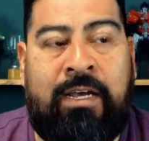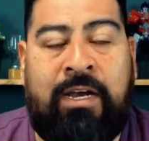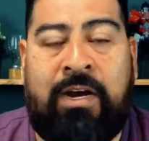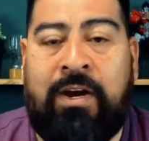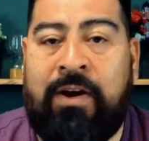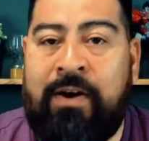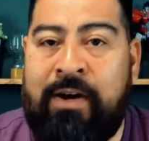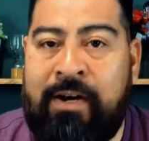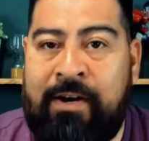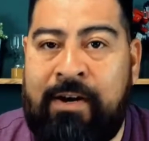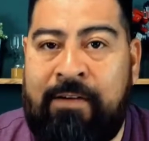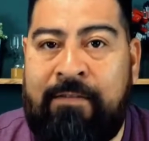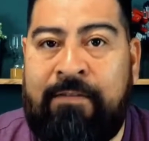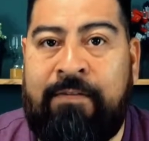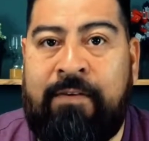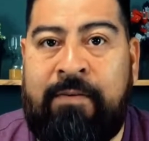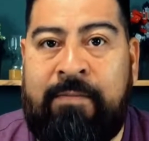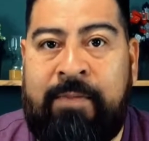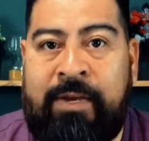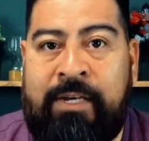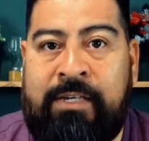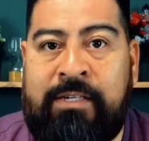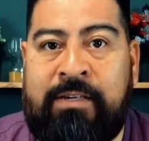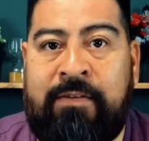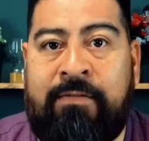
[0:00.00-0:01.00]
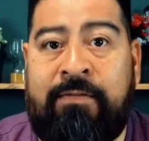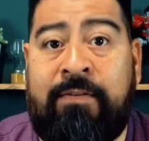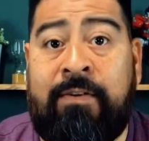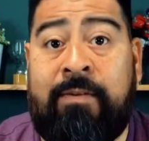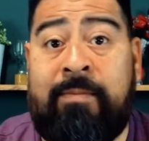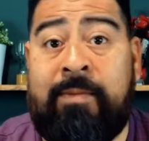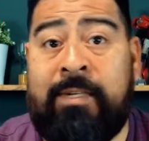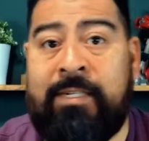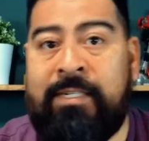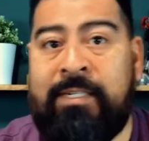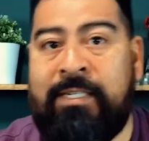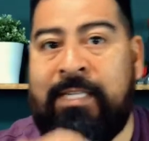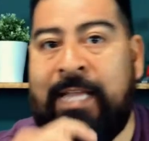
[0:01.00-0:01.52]
current information from
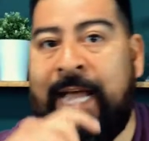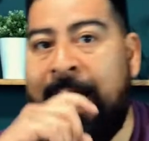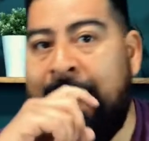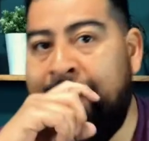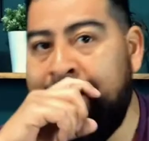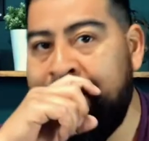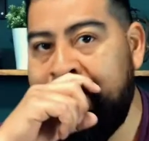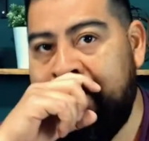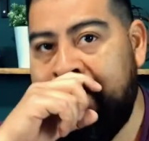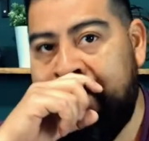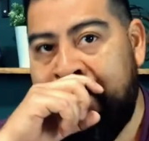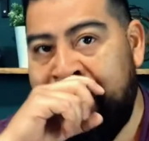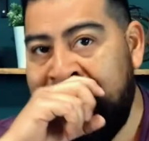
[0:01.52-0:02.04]
your staff